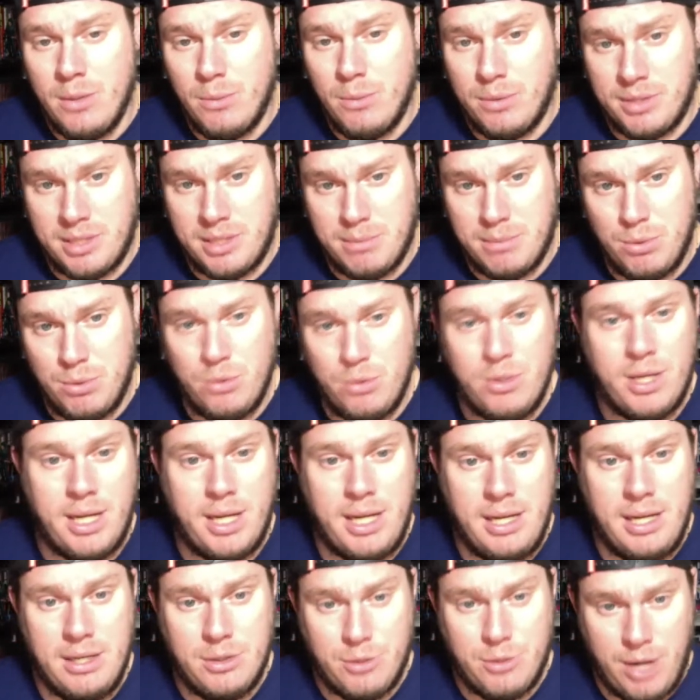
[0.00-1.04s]
was a Moon
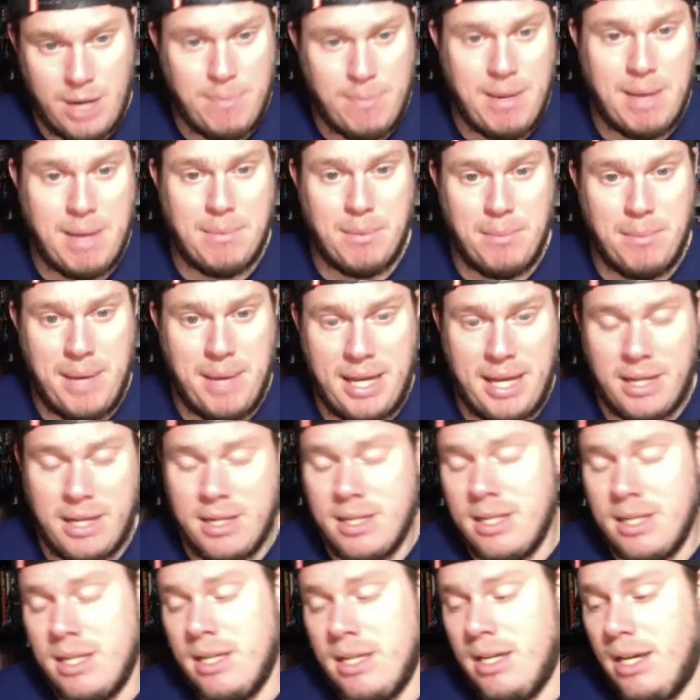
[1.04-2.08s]
Knight trade paperback.
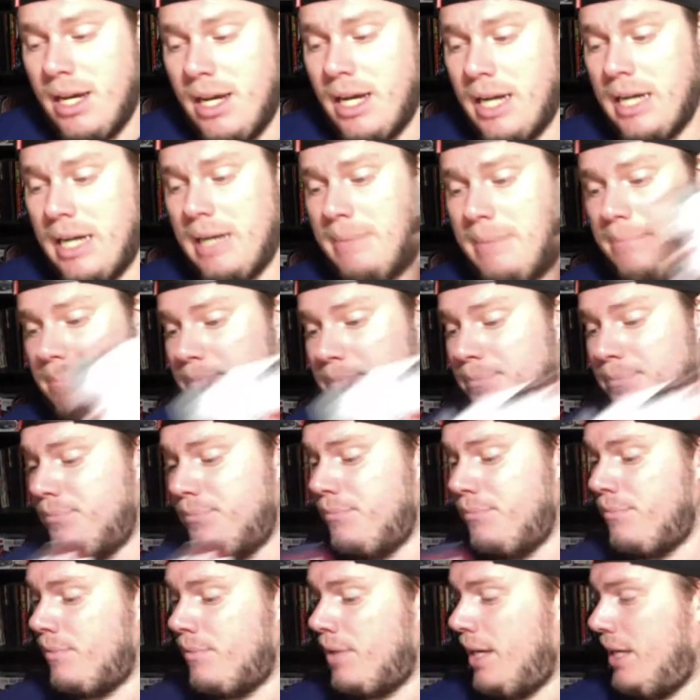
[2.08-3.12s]

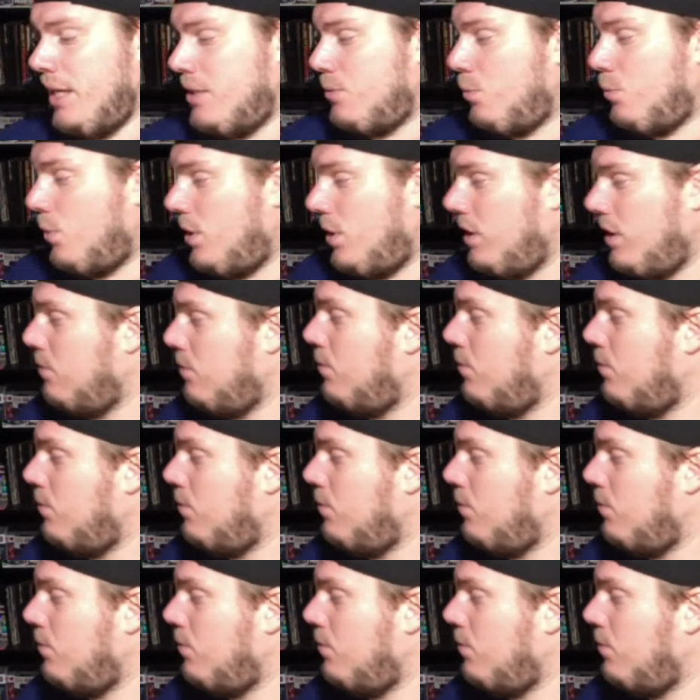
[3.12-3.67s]
It's one of the